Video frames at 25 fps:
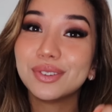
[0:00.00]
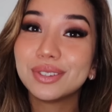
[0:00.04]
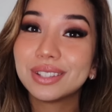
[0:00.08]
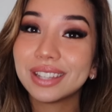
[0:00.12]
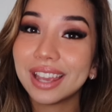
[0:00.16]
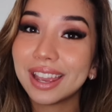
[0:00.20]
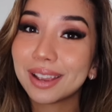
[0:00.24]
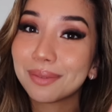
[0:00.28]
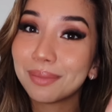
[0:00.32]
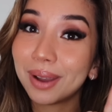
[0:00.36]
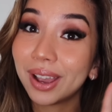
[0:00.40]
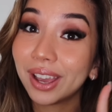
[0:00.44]
you
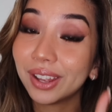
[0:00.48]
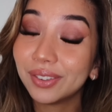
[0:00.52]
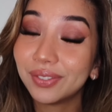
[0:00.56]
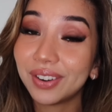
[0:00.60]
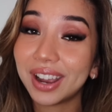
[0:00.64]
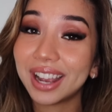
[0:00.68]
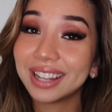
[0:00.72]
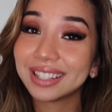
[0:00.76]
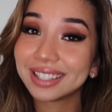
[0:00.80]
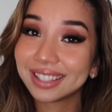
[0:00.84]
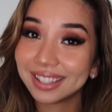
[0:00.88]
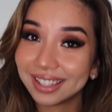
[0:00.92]
take my
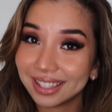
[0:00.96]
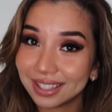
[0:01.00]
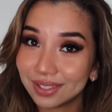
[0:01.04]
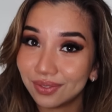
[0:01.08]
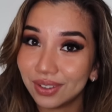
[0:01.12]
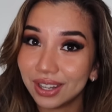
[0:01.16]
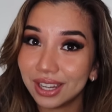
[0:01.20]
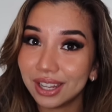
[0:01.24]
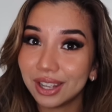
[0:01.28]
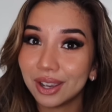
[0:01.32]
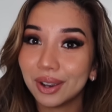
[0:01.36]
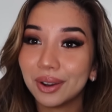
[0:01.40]
advice in this
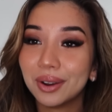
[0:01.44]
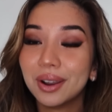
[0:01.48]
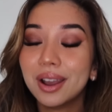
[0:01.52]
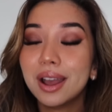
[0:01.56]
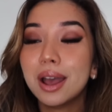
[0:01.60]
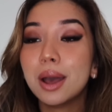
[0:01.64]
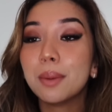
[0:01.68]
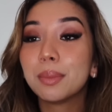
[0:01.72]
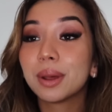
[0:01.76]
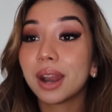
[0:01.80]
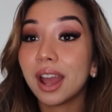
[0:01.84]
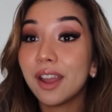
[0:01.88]
video.
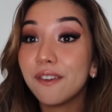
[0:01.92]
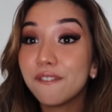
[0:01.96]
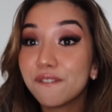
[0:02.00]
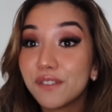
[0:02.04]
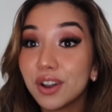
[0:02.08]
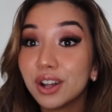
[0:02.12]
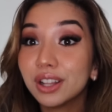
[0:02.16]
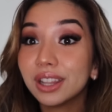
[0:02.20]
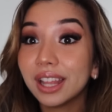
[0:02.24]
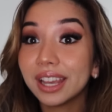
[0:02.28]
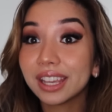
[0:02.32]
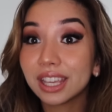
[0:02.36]
But I
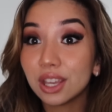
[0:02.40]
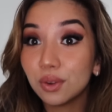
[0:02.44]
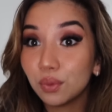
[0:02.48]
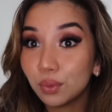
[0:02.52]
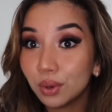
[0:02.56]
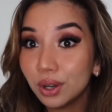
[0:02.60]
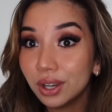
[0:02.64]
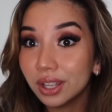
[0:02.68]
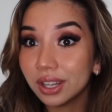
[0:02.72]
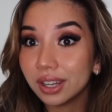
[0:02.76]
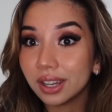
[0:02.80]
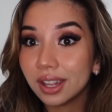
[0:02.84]
felt like it
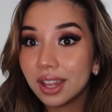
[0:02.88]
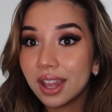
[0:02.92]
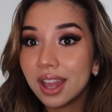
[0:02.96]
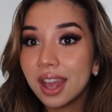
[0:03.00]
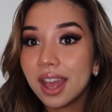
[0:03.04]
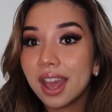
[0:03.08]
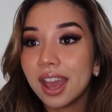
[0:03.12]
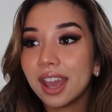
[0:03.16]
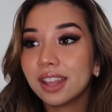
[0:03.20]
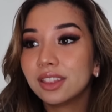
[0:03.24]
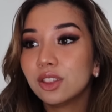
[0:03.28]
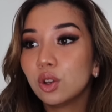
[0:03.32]
would,
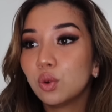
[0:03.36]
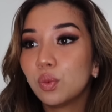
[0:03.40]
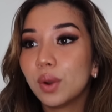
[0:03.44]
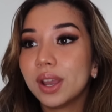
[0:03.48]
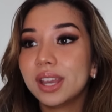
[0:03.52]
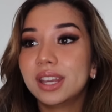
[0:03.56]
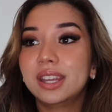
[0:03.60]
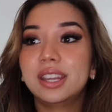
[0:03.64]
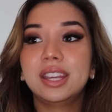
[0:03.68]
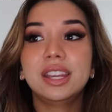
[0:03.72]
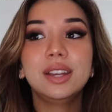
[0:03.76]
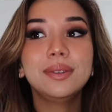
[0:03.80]
and the
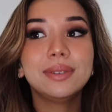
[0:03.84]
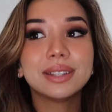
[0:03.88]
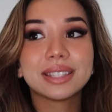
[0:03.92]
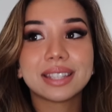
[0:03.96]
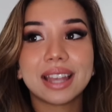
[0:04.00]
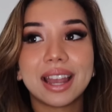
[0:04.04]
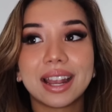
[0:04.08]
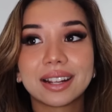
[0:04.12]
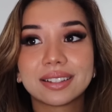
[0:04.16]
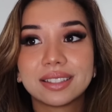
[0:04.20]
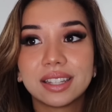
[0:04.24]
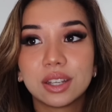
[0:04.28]
way he
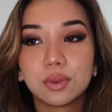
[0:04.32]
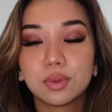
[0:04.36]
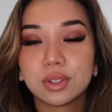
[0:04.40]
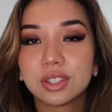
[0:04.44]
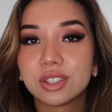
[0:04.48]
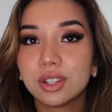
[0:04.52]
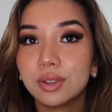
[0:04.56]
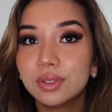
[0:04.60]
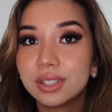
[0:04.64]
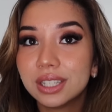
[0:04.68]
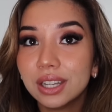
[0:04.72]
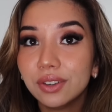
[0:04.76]
was acting
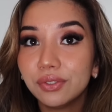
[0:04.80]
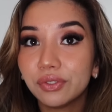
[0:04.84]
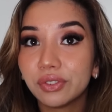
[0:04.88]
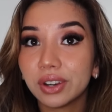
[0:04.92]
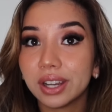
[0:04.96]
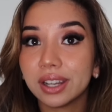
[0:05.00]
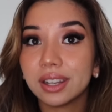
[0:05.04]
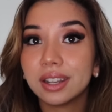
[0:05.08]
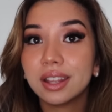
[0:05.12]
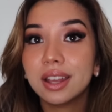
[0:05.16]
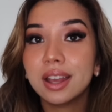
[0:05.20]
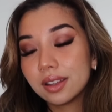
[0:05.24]
was so
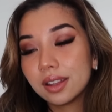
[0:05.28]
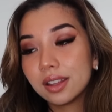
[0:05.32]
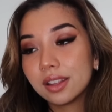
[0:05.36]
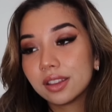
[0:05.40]
different.